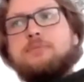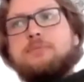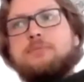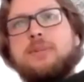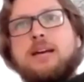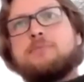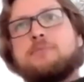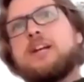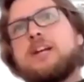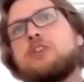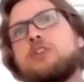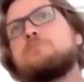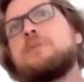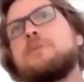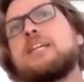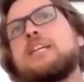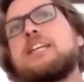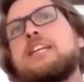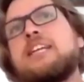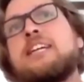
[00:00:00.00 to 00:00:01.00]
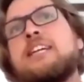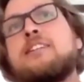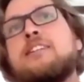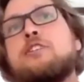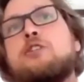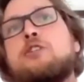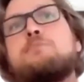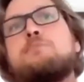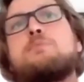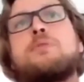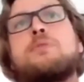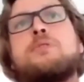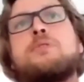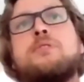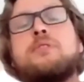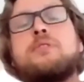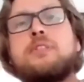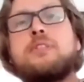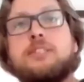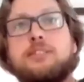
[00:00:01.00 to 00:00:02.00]
I'm now picking it up
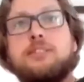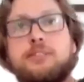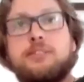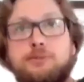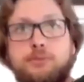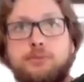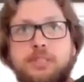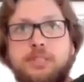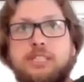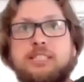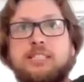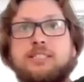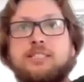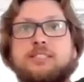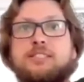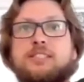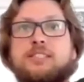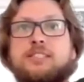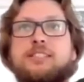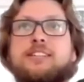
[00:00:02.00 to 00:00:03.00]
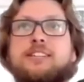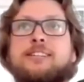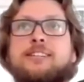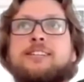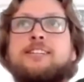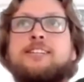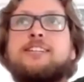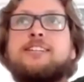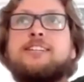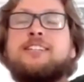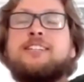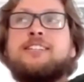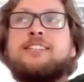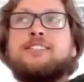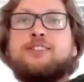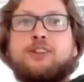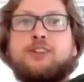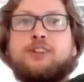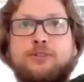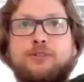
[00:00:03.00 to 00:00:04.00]
with this
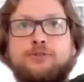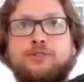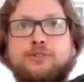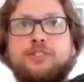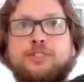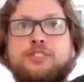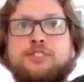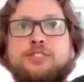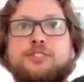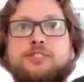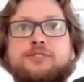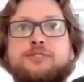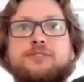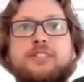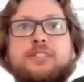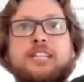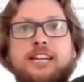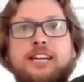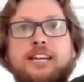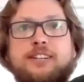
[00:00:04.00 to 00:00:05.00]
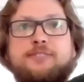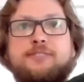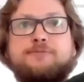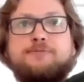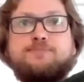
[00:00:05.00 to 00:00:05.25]
conference again.